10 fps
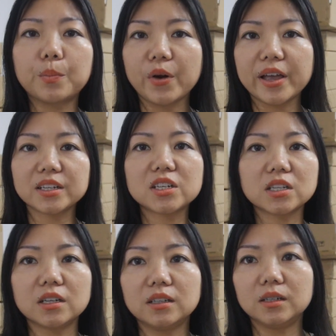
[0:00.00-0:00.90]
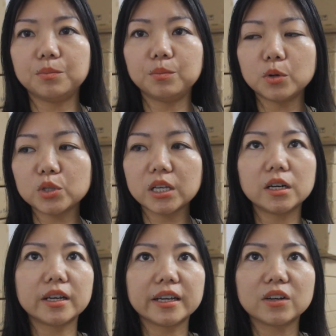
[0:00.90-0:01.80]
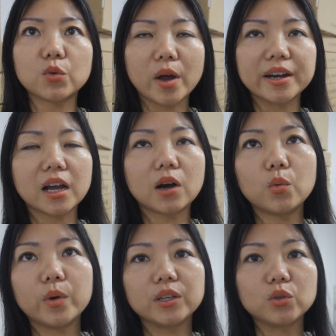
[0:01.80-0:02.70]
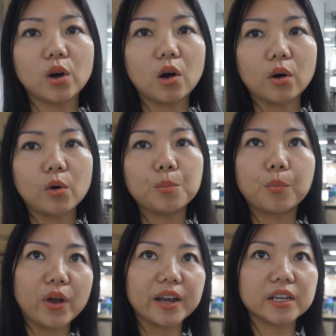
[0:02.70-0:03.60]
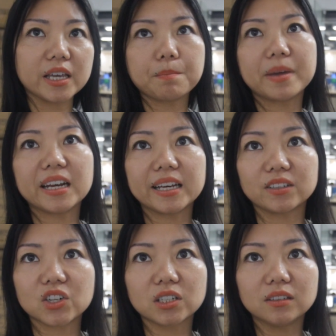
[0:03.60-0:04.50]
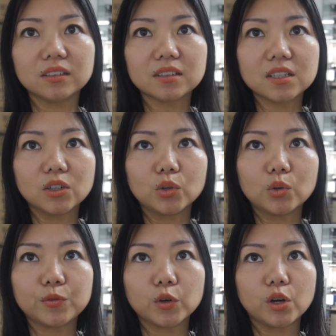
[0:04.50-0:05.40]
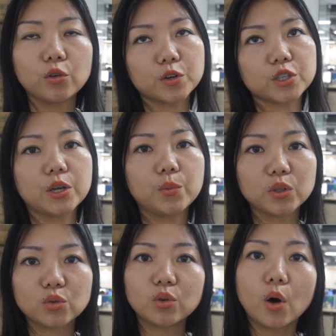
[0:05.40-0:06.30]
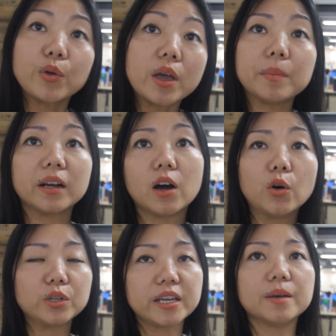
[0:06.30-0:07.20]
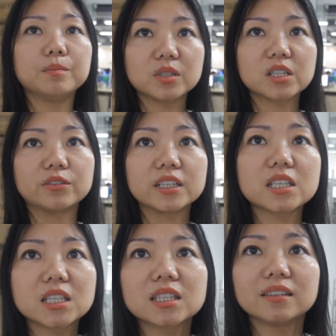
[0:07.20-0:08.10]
brand, um, mostly right now, we do our own brand in mainland. So for the overseas, we do OEM and ODM service.